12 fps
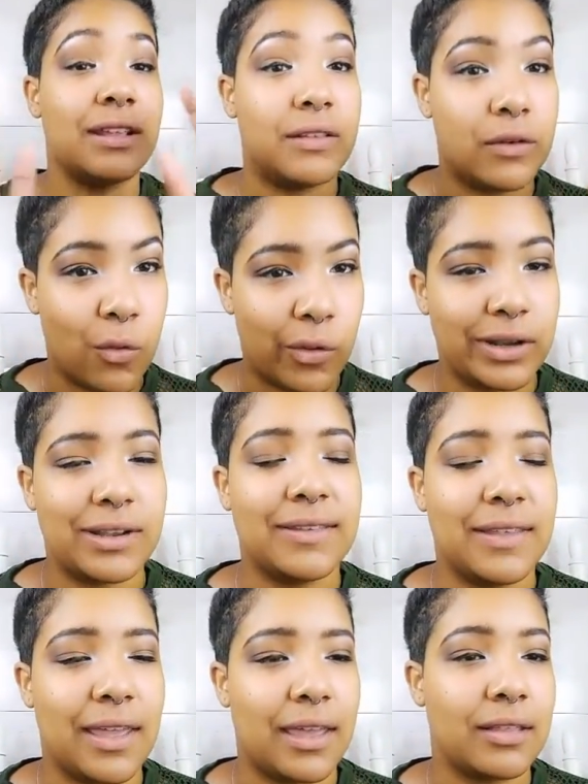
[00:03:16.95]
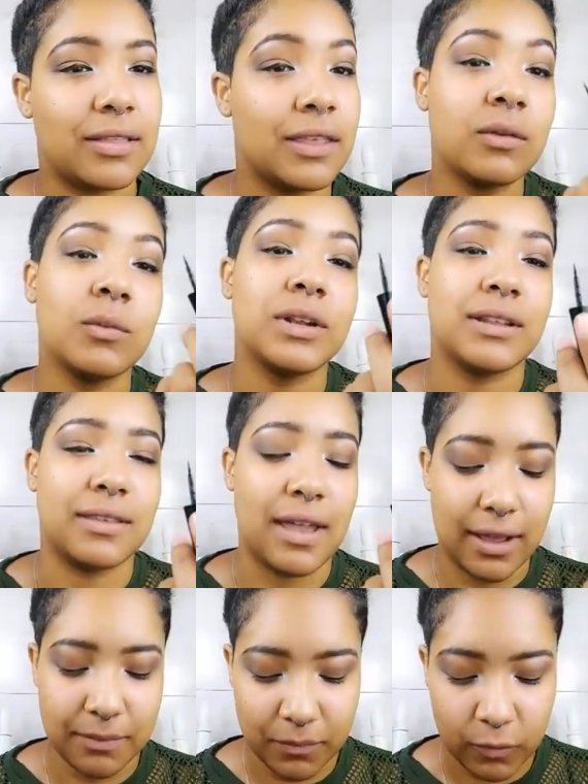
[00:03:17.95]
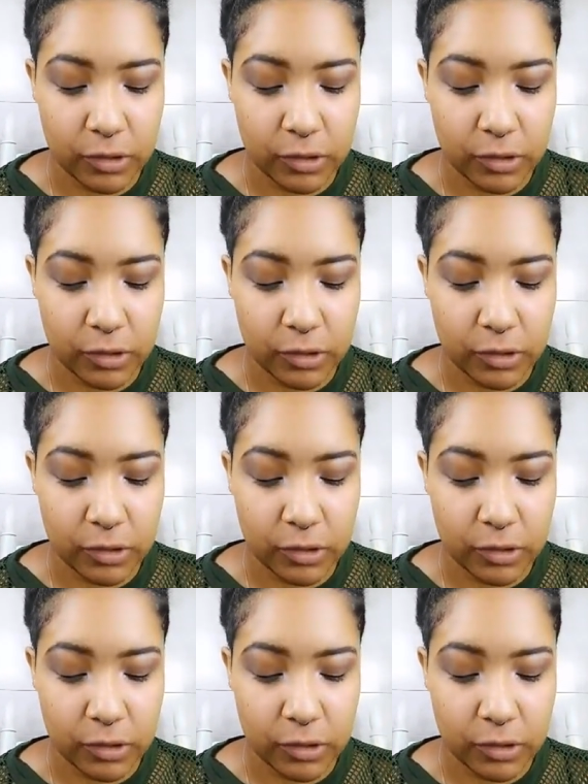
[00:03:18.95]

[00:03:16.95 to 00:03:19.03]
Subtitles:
it's going to sting. This one does not,